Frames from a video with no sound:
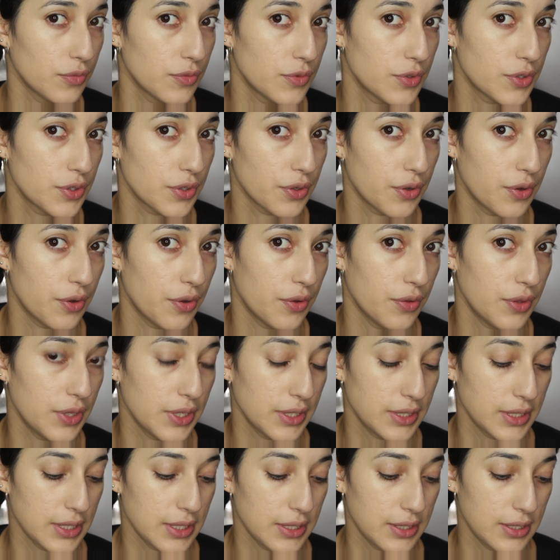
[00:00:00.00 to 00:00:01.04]
So
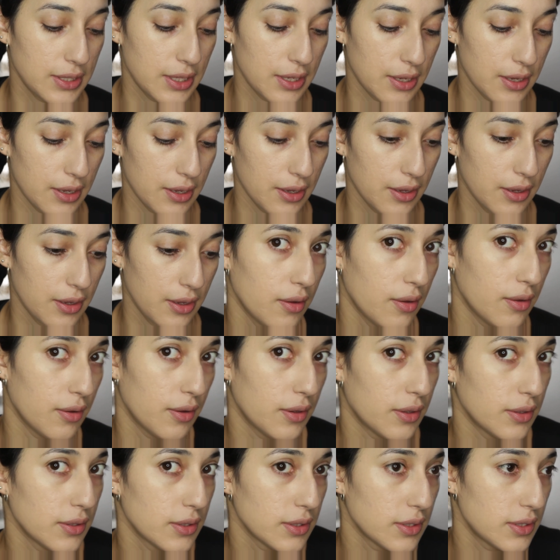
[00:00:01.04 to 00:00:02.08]
this is the
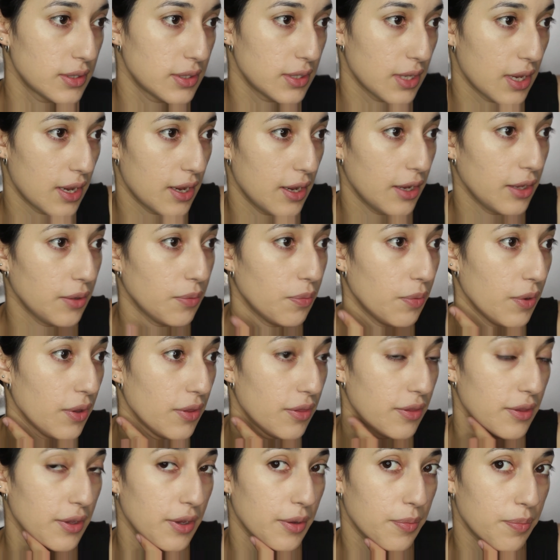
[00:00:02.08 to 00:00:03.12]
side
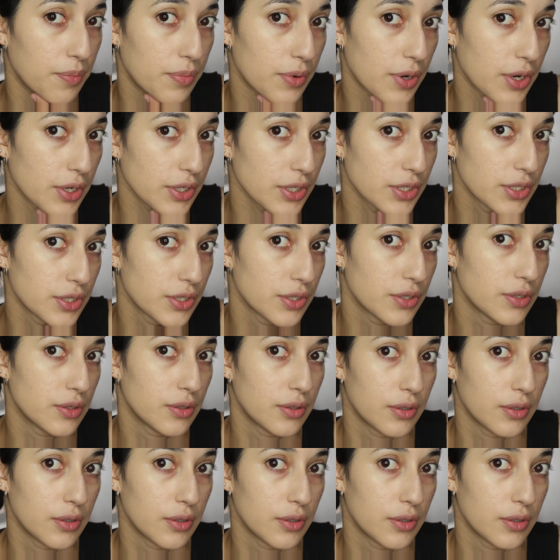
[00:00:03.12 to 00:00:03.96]
with the brush.